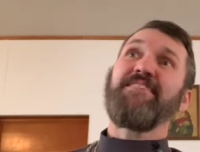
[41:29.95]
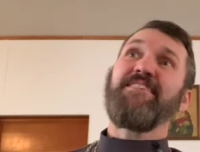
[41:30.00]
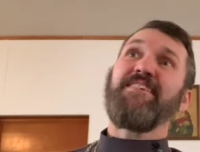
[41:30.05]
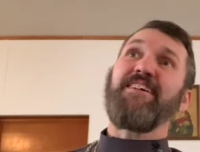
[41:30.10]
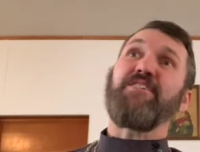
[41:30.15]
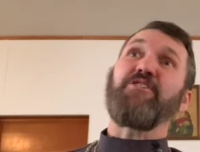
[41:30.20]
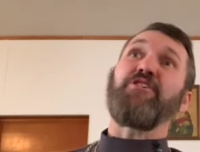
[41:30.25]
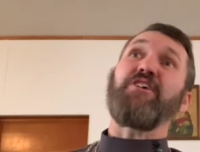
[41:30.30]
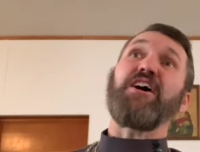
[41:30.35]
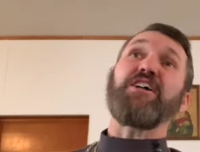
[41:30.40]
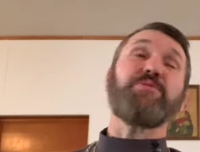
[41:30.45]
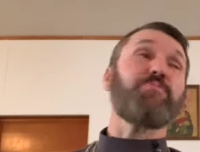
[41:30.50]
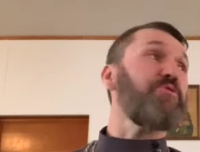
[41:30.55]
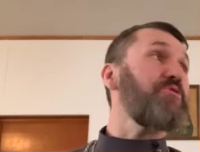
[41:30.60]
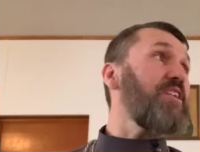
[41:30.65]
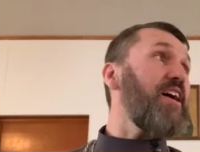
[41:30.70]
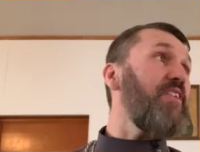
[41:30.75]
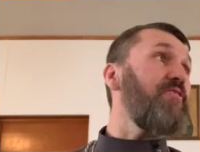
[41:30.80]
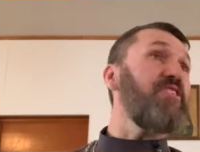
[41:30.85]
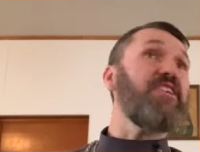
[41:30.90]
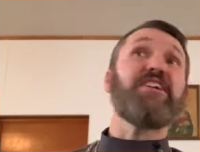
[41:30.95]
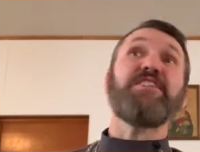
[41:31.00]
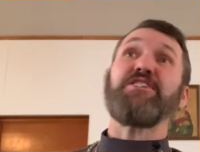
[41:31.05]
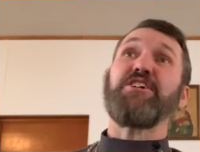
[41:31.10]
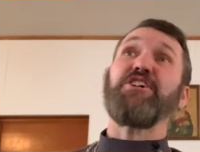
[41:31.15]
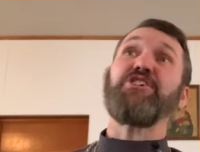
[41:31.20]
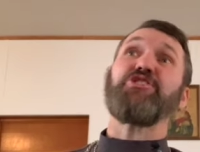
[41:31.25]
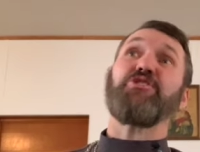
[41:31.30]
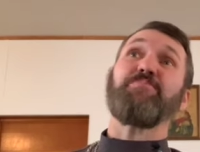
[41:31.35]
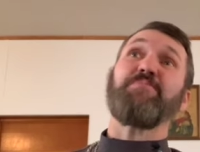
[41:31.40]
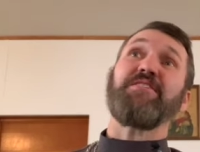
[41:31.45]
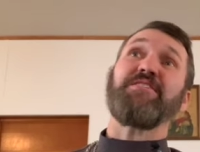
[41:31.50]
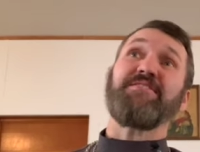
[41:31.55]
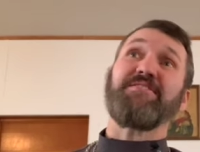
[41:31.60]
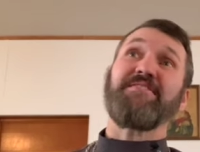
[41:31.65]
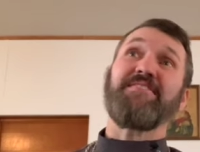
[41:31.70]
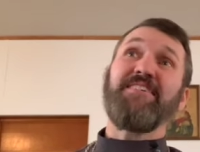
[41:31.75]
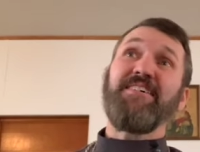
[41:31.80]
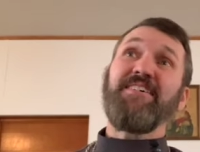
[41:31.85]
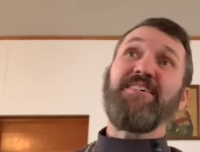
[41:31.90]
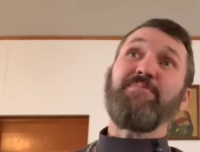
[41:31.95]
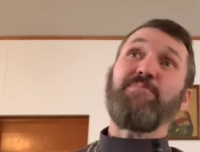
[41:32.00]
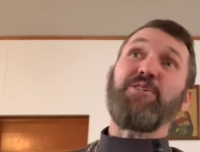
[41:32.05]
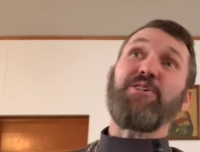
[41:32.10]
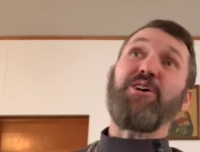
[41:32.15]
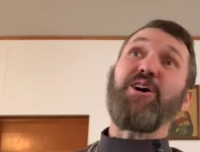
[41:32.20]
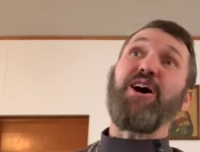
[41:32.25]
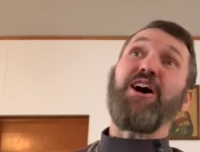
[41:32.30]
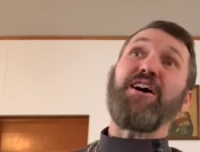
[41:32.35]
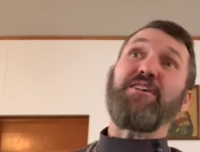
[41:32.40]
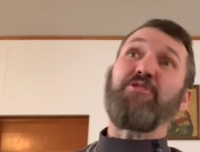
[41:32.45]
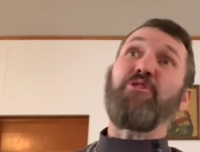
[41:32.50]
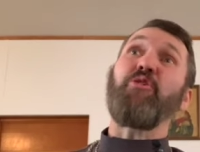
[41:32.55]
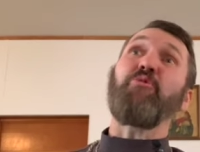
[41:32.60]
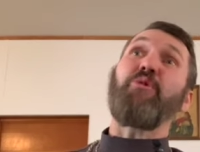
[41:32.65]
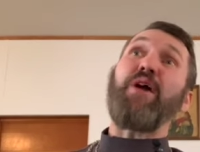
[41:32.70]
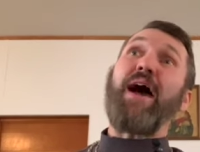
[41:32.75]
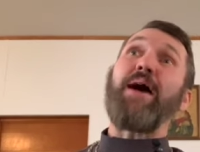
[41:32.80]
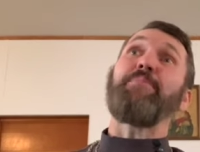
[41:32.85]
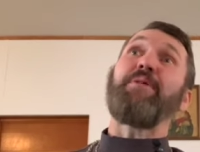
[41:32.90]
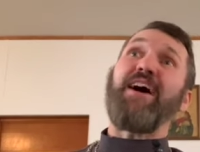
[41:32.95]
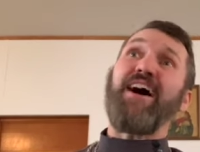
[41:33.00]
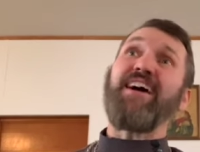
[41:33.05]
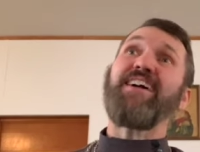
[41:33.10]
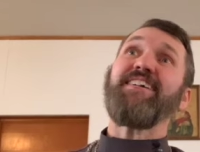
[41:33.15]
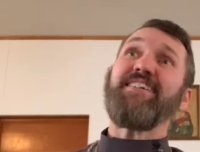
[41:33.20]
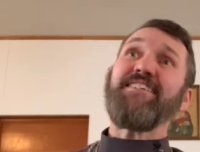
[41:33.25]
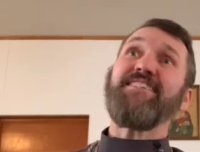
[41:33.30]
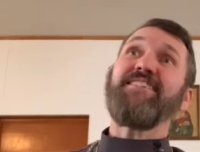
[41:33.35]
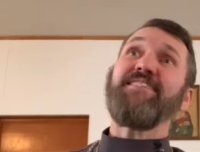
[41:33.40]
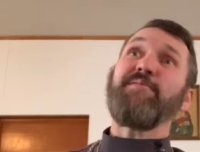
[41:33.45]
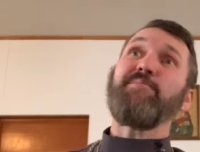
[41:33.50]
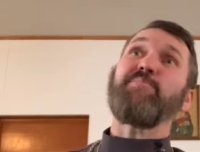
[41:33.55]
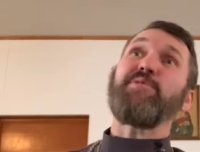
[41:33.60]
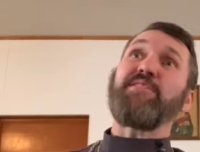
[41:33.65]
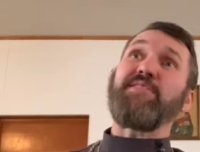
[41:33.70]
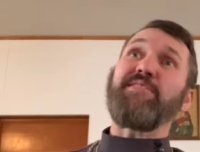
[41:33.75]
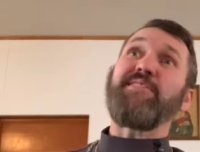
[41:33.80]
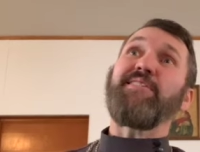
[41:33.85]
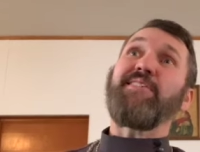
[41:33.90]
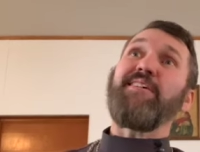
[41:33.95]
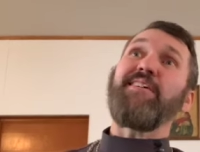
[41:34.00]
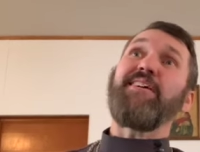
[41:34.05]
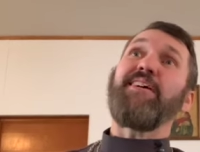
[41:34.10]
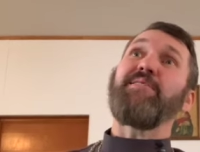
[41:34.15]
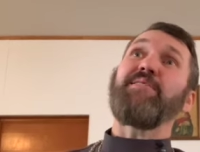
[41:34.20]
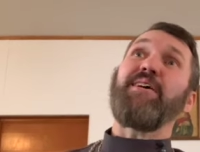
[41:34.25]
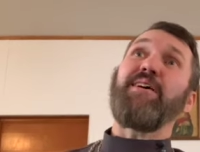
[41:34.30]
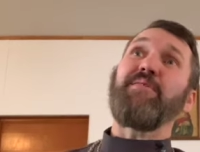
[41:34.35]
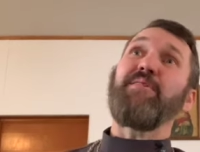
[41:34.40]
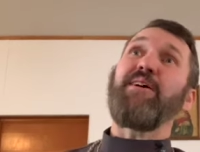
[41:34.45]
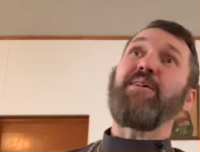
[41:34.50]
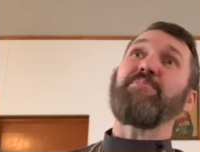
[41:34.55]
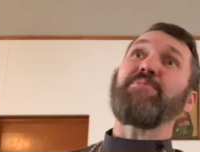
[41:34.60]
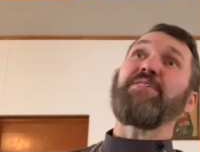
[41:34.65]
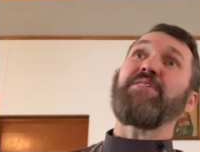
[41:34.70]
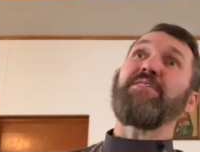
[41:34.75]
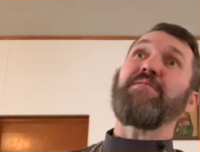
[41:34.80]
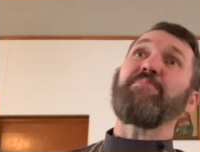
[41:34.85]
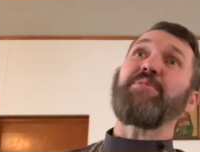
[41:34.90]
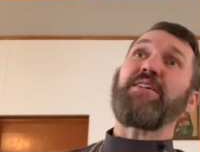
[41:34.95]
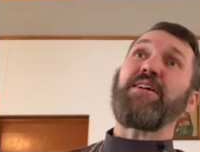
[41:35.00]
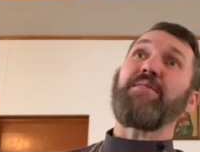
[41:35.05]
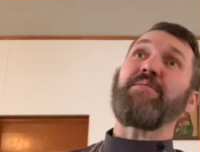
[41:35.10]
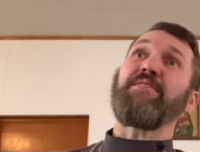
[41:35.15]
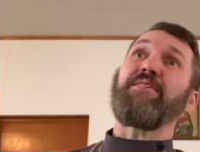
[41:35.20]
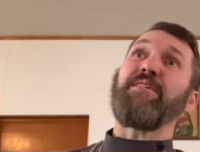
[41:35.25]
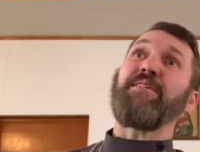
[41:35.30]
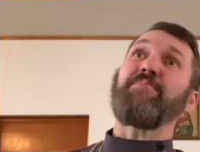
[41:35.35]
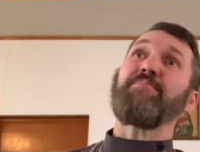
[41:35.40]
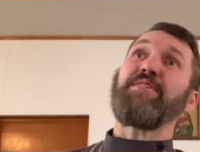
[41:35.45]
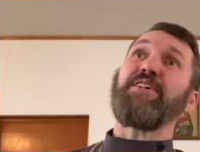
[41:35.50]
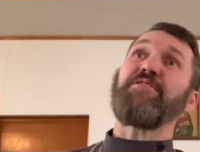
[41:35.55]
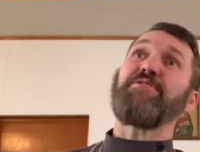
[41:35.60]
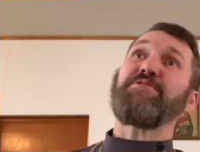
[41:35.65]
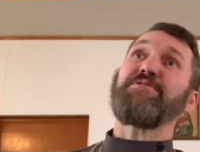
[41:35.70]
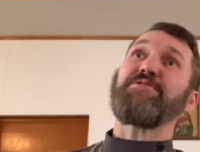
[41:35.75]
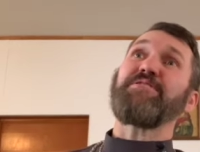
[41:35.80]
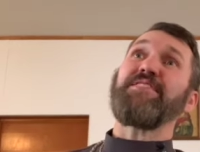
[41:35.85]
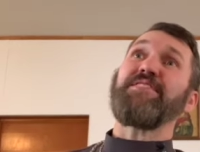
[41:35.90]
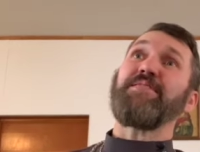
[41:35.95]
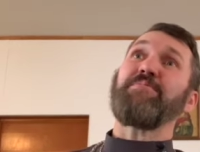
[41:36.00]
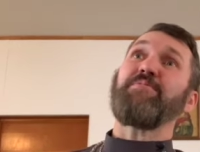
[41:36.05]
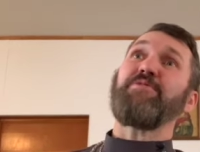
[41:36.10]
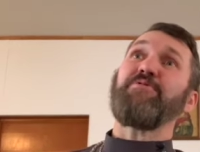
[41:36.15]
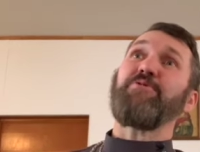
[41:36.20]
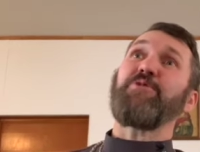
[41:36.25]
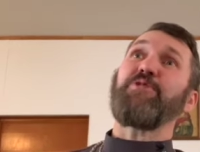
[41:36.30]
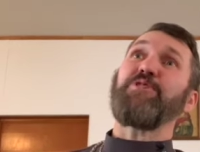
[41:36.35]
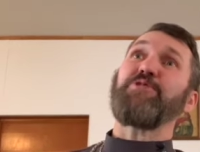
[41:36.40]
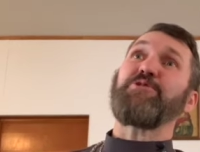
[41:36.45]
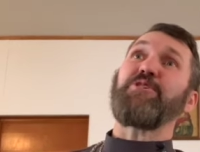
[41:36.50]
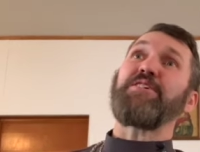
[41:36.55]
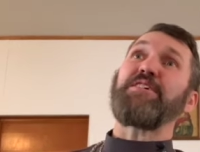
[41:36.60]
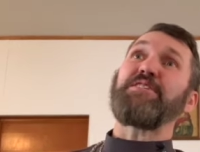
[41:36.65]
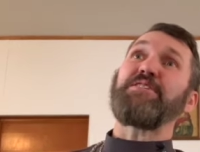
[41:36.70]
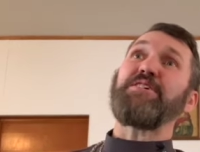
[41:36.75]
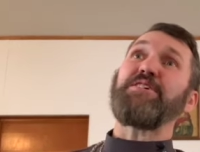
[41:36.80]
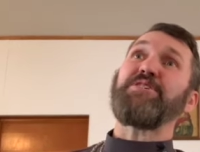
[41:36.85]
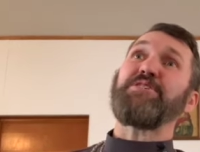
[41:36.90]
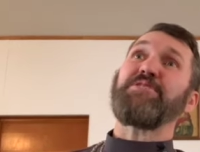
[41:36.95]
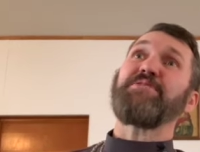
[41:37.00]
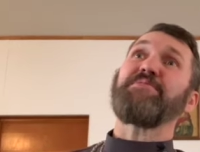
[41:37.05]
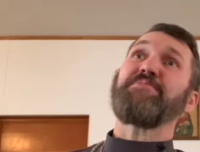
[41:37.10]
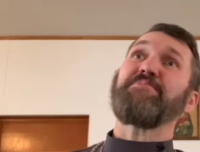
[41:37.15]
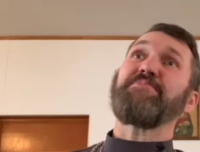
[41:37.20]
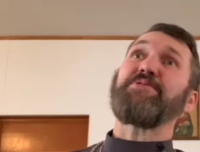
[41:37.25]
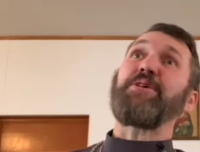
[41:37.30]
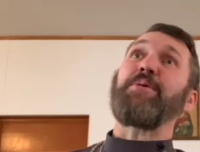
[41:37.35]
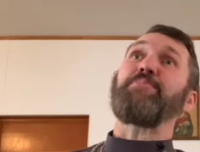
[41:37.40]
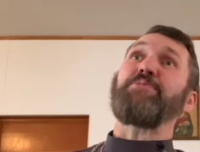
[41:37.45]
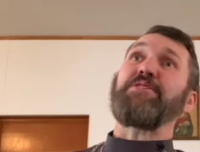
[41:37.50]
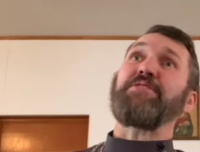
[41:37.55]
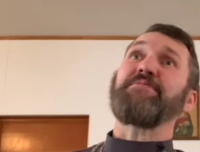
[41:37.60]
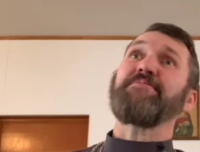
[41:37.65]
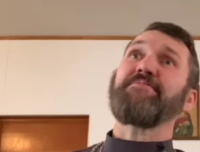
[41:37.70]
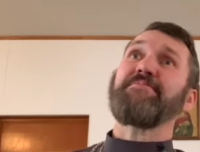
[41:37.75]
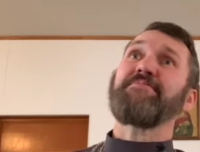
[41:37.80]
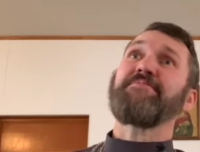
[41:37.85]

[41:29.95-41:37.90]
And you're not supposed to have any teacher but, but God, no rabbi, but I, am the, but I, am here sitting before you trying to teach something.